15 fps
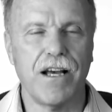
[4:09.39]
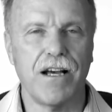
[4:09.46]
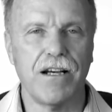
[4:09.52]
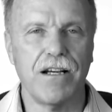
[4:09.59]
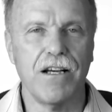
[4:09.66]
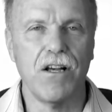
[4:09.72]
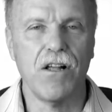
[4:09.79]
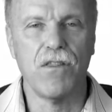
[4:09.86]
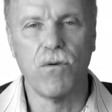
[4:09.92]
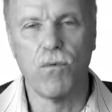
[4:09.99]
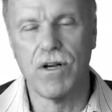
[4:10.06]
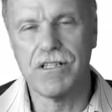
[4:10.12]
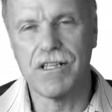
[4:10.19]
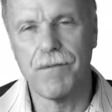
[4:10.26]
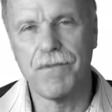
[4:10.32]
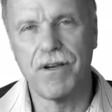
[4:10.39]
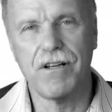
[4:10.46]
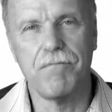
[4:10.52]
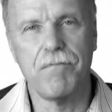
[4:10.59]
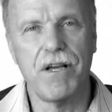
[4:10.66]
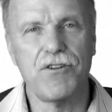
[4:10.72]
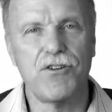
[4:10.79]
The ones I'm going
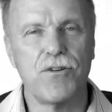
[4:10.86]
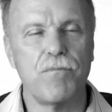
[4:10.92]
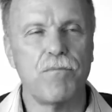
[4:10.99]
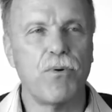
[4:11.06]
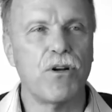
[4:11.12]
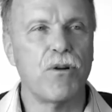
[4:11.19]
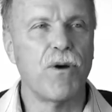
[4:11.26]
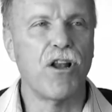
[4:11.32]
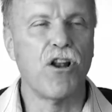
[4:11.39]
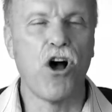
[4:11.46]
to mention pretty well